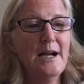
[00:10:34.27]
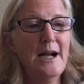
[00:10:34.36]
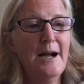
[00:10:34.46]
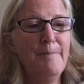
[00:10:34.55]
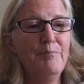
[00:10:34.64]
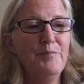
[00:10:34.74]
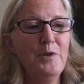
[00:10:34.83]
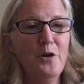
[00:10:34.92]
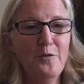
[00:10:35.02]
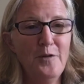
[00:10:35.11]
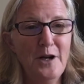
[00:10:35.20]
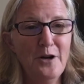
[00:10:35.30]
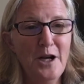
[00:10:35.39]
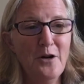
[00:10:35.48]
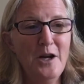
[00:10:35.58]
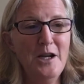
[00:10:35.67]
Her
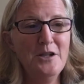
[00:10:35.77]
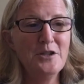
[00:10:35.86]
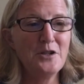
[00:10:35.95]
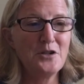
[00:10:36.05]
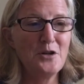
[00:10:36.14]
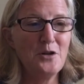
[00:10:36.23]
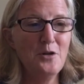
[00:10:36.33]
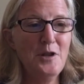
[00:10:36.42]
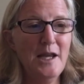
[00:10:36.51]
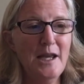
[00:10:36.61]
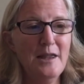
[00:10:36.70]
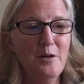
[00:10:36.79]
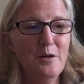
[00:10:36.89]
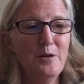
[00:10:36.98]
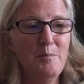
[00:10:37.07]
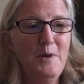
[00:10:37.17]
veterinarian is concerned that
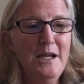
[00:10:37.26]
the